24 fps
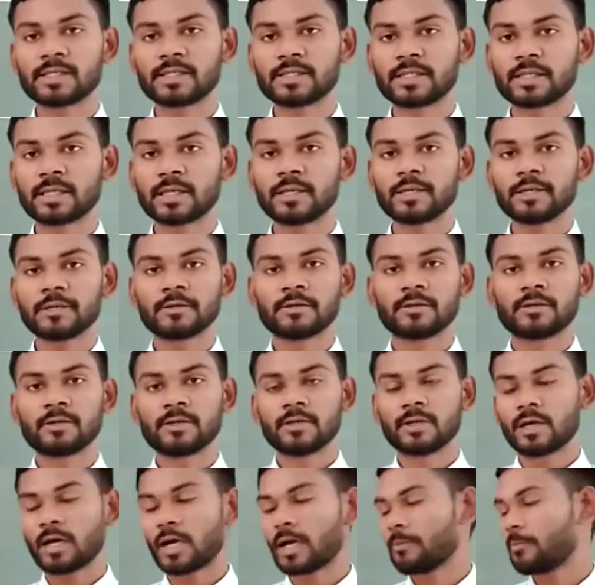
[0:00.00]
us see
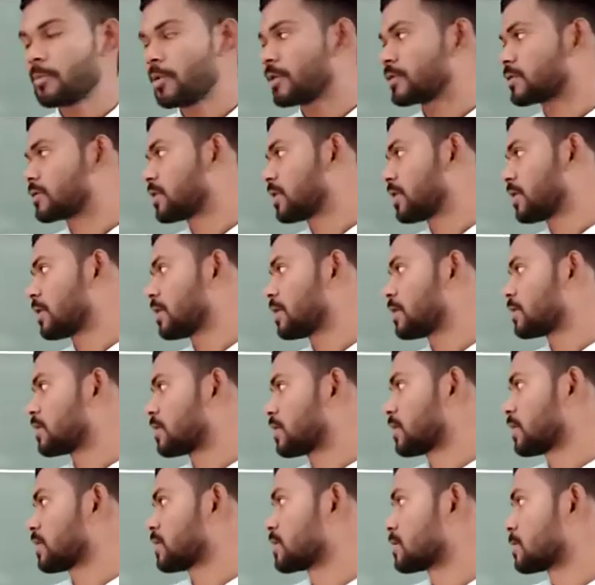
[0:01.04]
about the
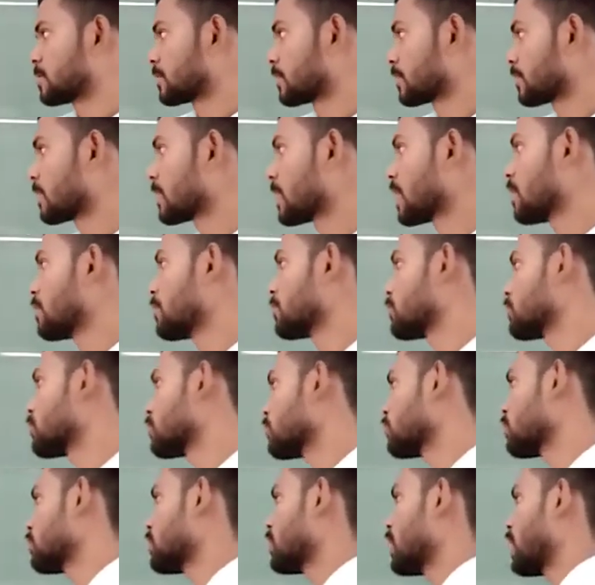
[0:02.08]
interest.
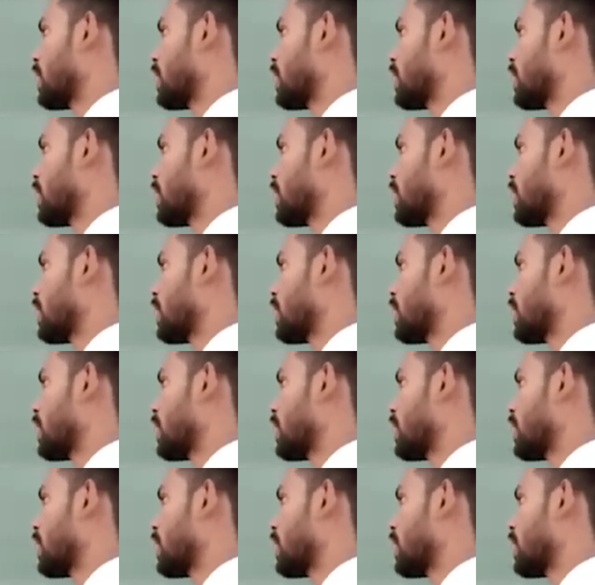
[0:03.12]
So